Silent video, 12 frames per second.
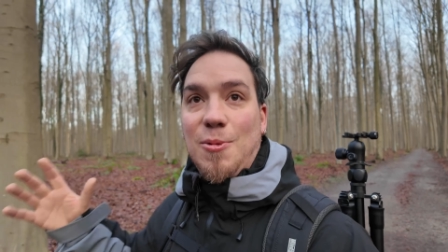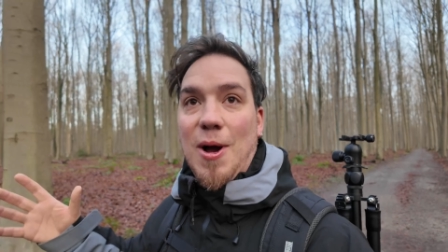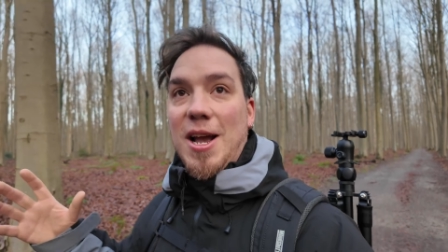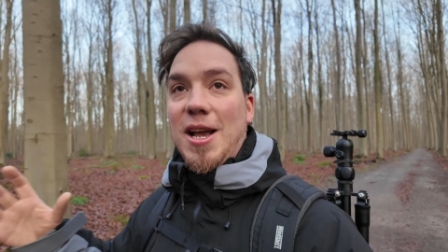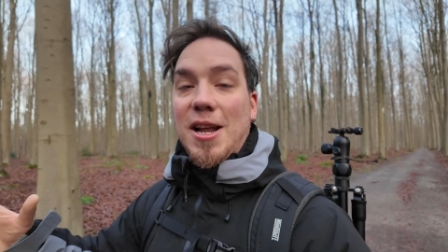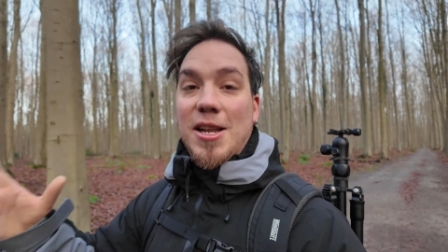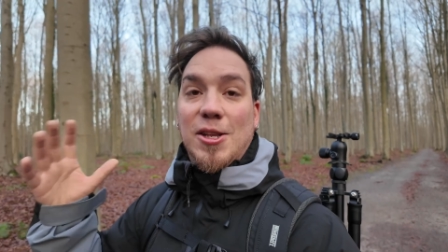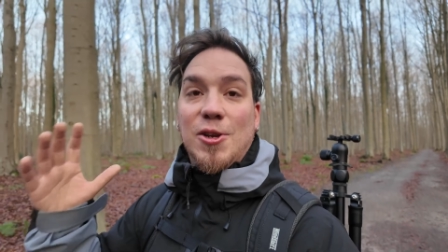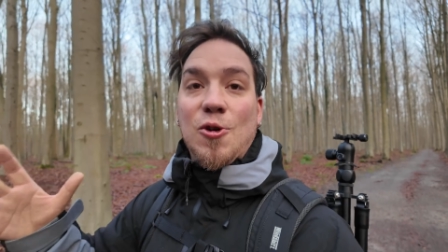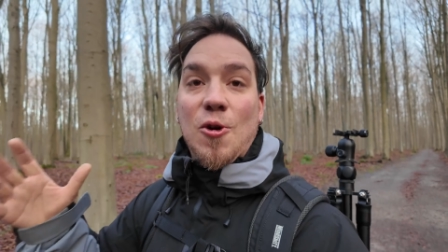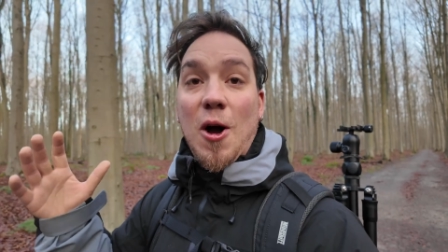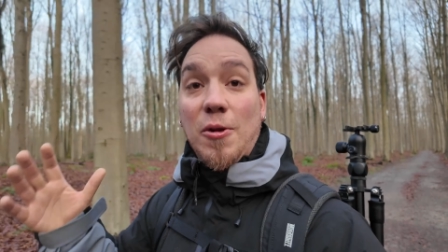why I need to
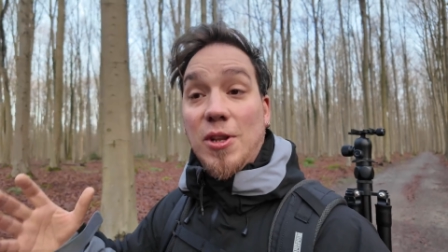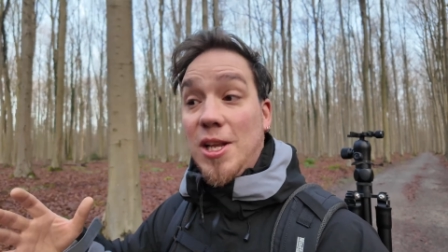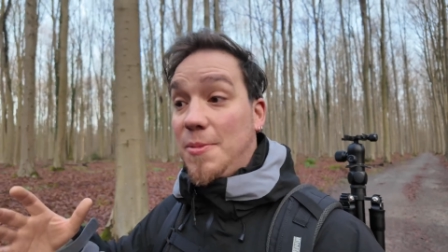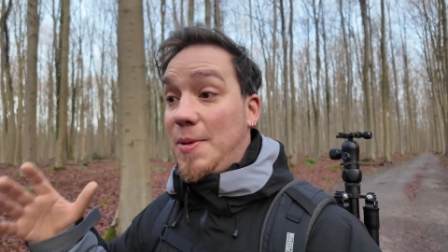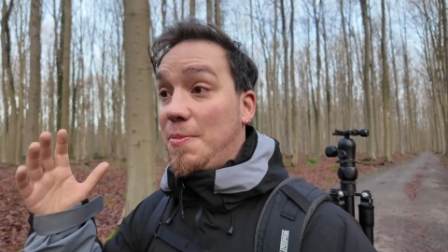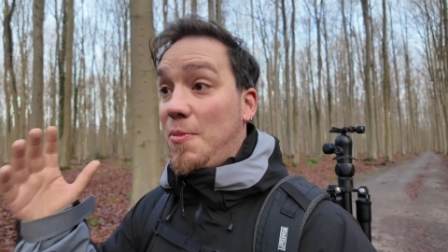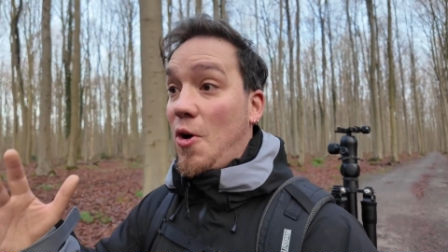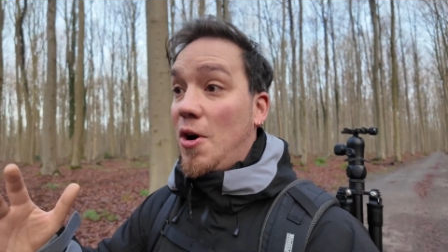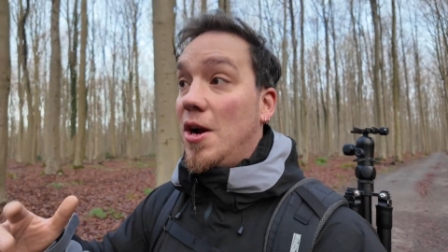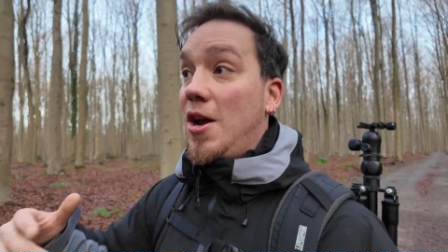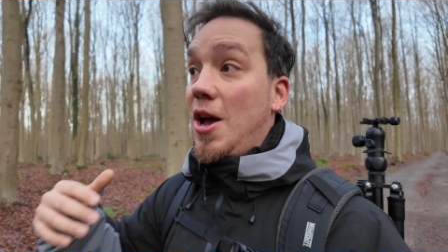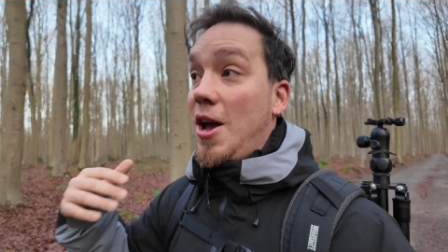go out a little bit more
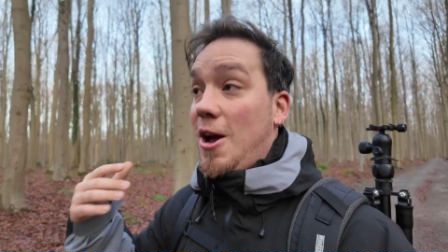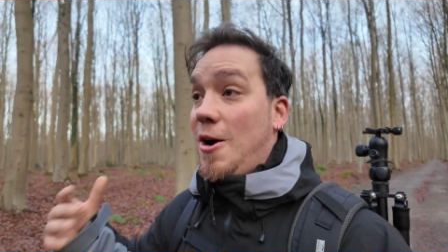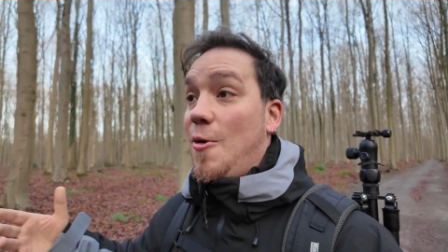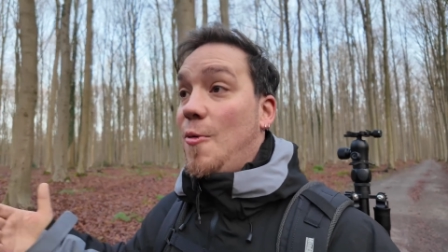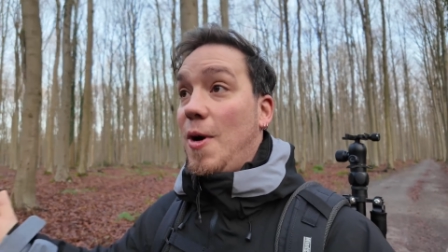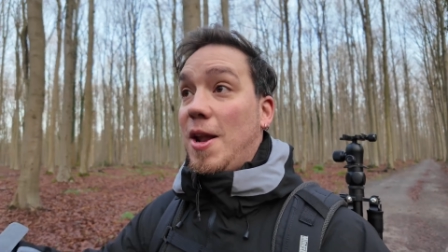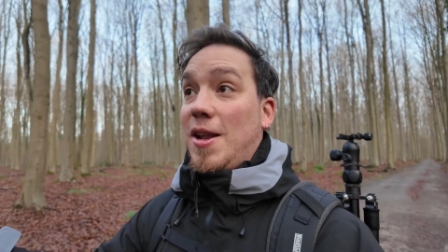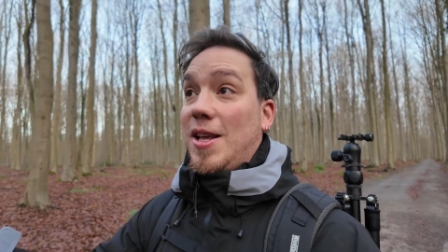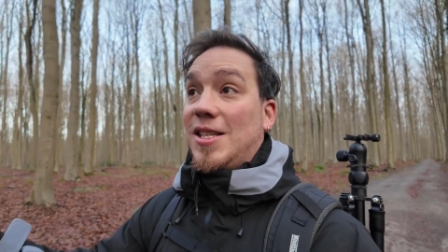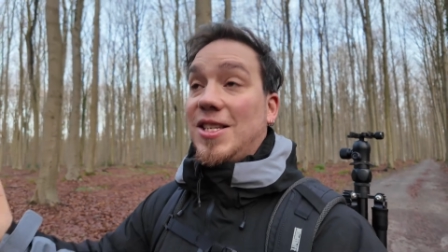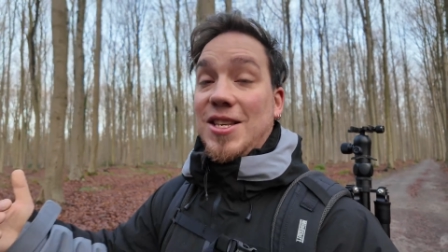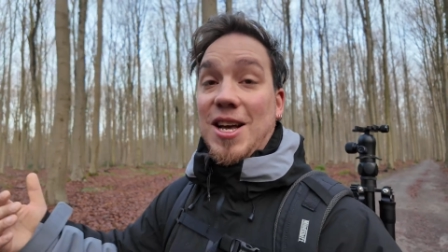when
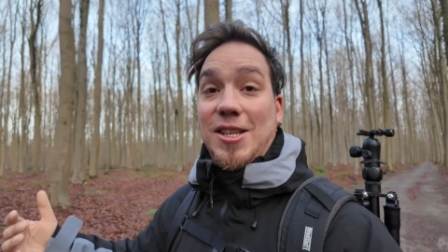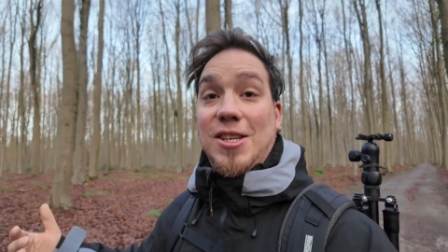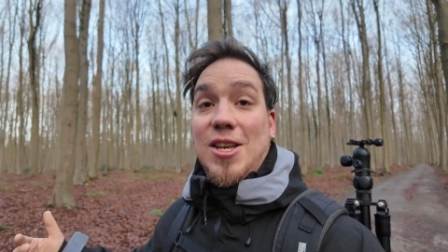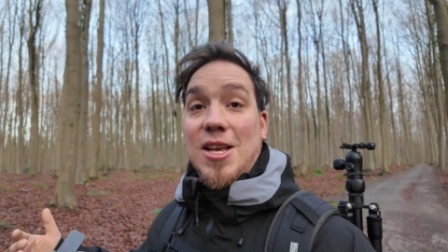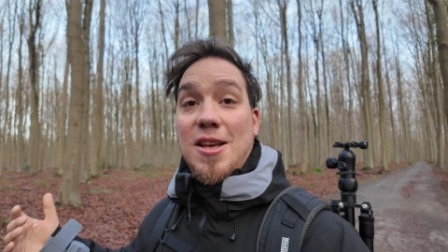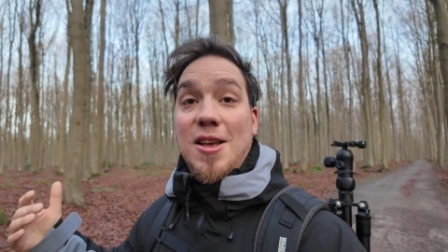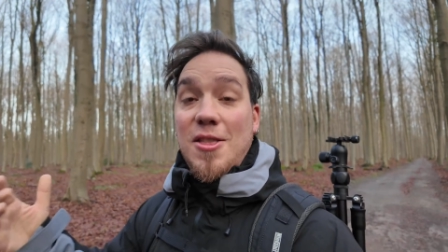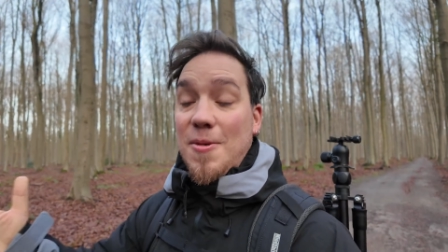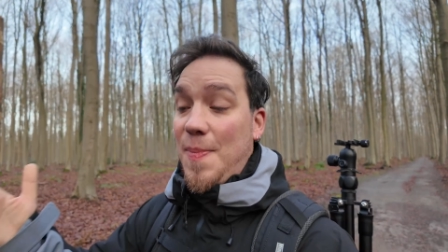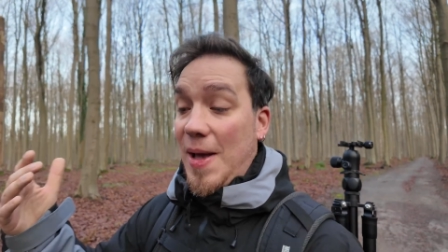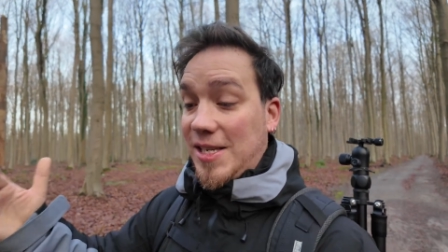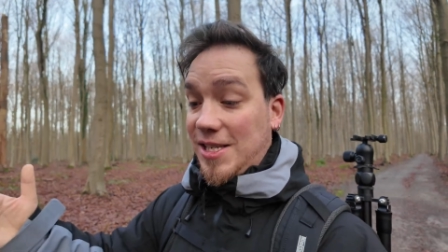it's not the
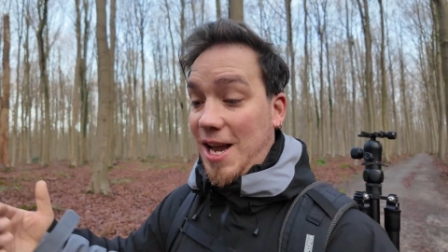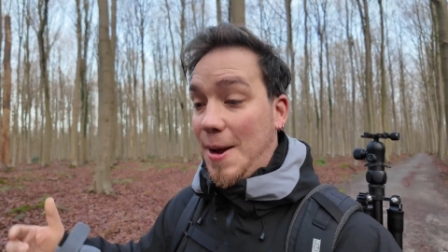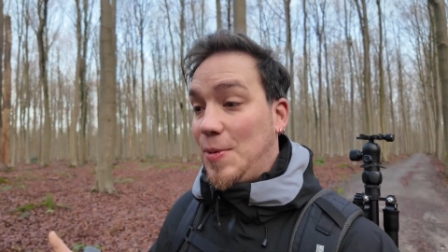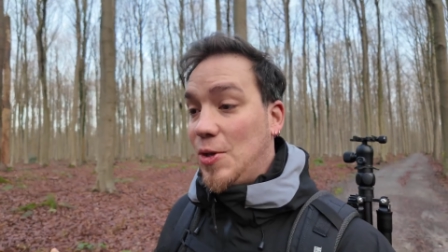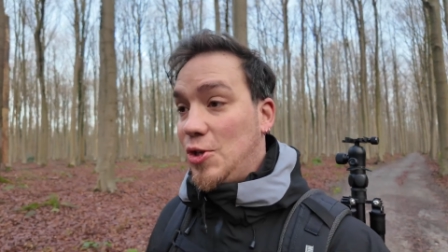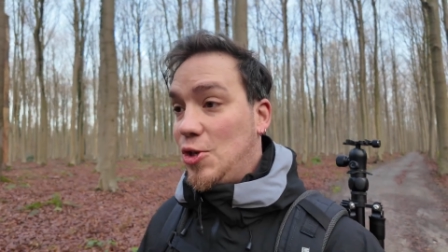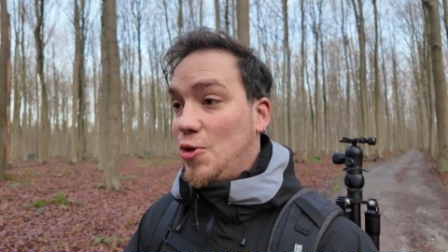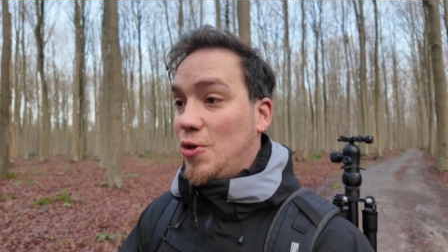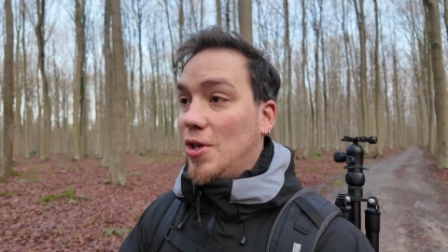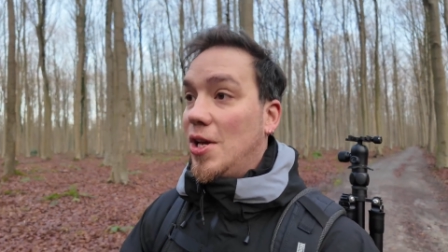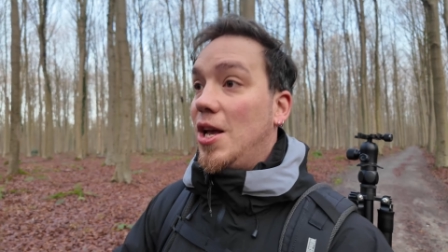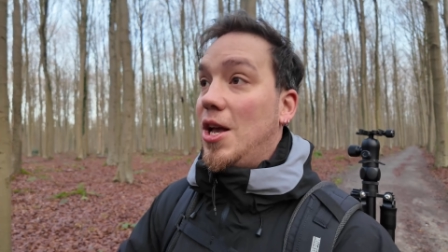best time to
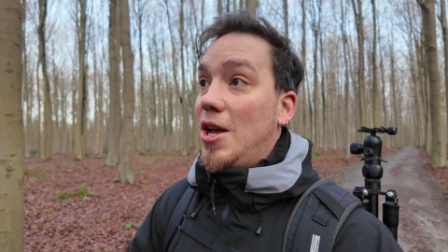shoot,